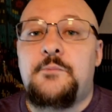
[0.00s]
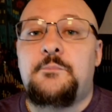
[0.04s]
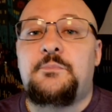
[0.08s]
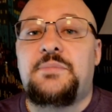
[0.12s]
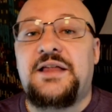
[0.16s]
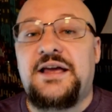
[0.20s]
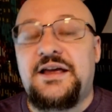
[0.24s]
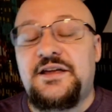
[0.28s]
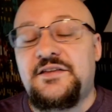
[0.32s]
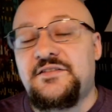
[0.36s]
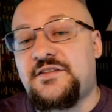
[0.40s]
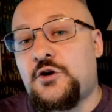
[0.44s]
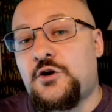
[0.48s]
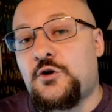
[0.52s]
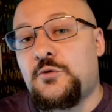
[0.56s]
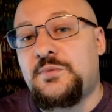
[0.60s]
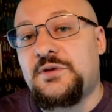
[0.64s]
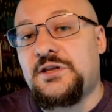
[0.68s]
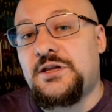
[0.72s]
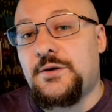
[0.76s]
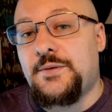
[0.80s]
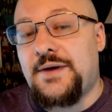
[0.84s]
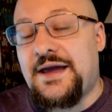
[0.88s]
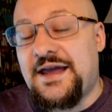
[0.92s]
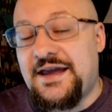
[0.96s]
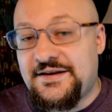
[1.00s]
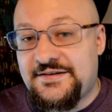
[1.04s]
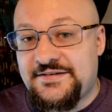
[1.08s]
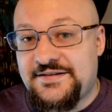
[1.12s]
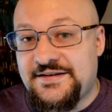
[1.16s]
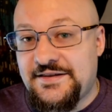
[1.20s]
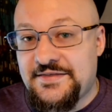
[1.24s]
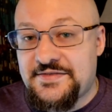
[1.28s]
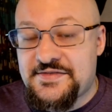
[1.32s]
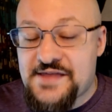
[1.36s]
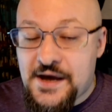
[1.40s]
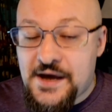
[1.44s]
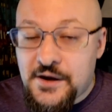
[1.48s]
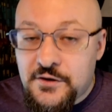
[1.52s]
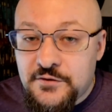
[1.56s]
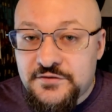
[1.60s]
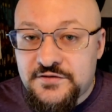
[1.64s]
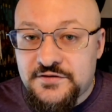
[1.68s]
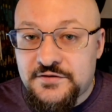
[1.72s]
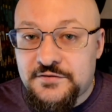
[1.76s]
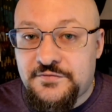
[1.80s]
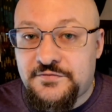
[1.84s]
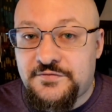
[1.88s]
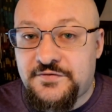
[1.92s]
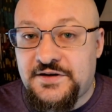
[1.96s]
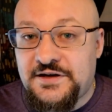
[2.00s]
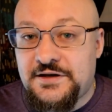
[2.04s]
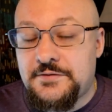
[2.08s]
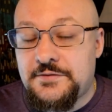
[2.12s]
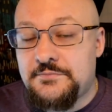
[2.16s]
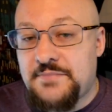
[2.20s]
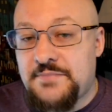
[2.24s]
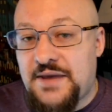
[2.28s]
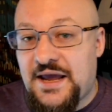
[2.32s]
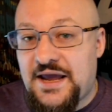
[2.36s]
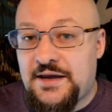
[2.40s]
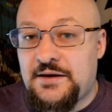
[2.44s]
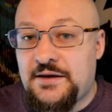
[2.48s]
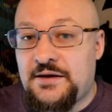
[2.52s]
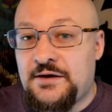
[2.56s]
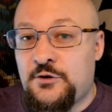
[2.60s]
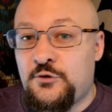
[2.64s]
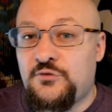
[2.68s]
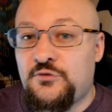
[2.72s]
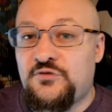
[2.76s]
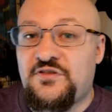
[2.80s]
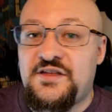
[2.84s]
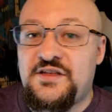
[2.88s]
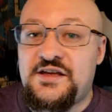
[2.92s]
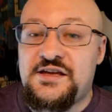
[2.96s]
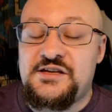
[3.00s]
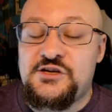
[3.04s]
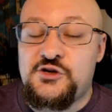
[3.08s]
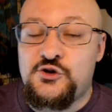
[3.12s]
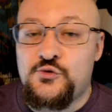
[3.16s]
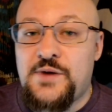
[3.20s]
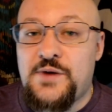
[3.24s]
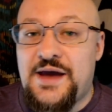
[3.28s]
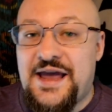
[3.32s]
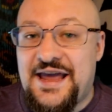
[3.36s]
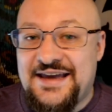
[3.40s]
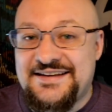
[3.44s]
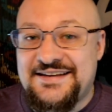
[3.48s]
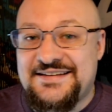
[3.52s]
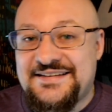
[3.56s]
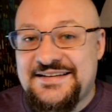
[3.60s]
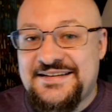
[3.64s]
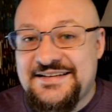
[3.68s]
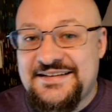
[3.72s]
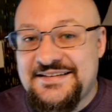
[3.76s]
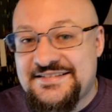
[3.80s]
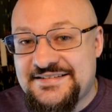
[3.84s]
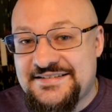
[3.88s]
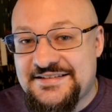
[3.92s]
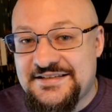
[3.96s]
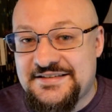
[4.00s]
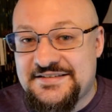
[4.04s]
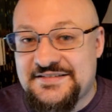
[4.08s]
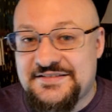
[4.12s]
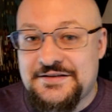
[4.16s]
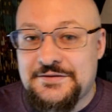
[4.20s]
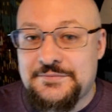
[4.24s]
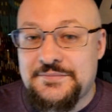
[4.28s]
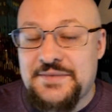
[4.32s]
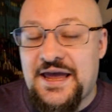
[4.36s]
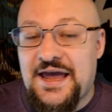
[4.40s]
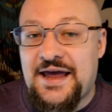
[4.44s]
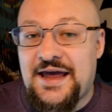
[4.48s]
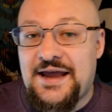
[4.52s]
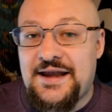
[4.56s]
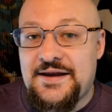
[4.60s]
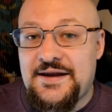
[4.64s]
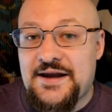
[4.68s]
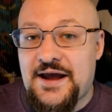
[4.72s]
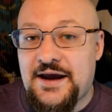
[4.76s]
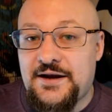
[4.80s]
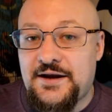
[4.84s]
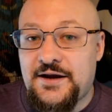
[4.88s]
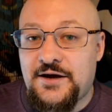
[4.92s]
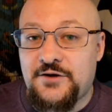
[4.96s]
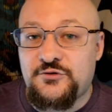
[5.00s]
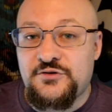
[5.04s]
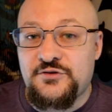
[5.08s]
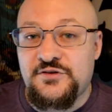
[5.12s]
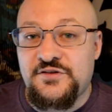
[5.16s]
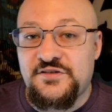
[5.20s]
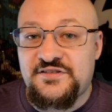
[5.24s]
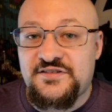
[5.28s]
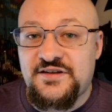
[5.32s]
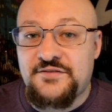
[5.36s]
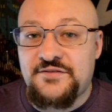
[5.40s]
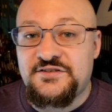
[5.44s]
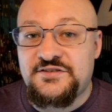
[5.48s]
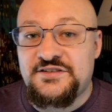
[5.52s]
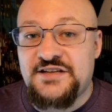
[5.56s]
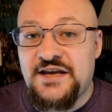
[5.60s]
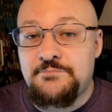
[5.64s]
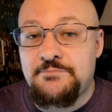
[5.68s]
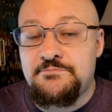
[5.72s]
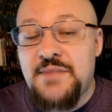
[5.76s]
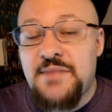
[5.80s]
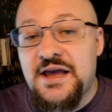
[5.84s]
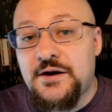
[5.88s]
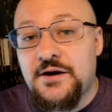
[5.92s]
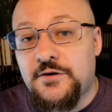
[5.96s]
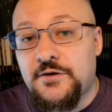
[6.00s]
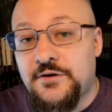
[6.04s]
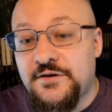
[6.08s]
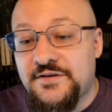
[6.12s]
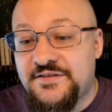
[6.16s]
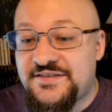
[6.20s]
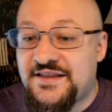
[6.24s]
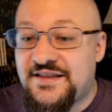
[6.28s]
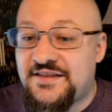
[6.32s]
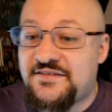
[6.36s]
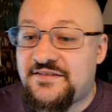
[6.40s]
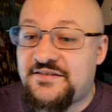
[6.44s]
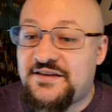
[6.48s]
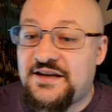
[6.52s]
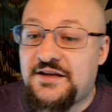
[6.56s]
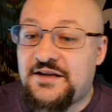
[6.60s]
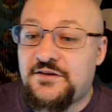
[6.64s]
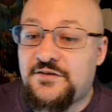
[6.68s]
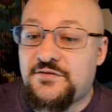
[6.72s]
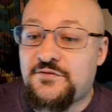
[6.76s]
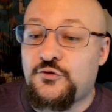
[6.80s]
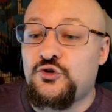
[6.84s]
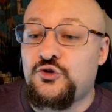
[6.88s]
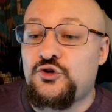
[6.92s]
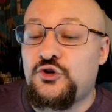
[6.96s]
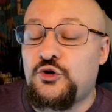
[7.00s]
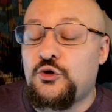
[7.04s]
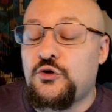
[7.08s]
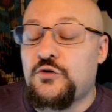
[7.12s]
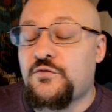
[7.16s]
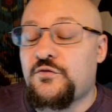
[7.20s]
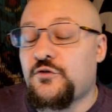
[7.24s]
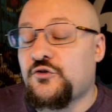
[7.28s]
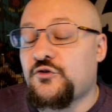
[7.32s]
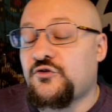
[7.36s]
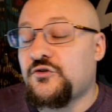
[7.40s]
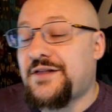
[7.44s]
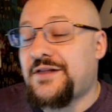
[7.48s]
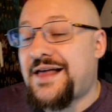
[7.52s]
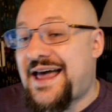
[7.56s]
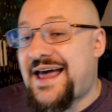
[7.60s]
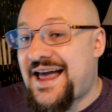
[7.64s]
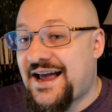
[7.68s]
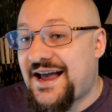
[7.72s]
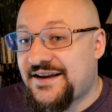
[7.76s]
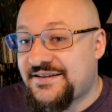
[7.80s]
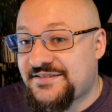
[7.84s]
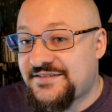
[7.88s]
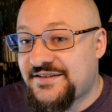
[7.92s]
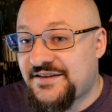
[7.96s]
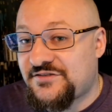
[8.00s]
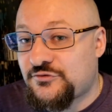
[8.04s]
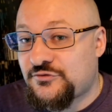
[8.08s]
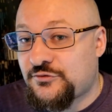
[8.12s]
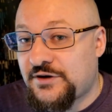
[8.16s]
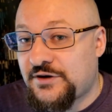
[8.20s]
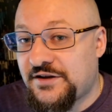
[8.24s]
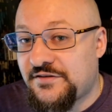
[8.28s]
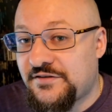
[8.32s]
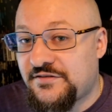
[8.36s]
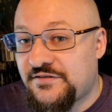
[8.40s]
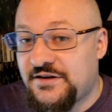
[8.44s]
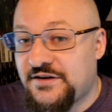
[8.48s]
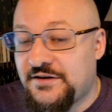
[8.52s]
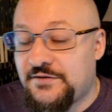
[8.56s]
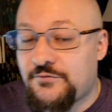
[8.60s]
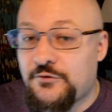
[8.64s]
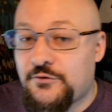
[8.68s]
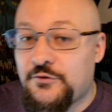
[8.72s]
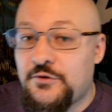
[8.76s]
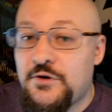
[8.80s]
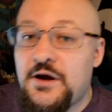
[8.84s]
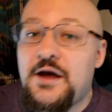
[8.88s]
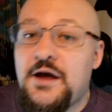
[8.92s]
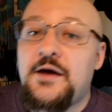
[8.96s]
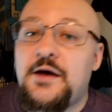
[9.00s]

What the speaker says: Planes that are below 18,000 feet may use the UAT system at 978 megahertz, that stands for Universal Access Transceiver.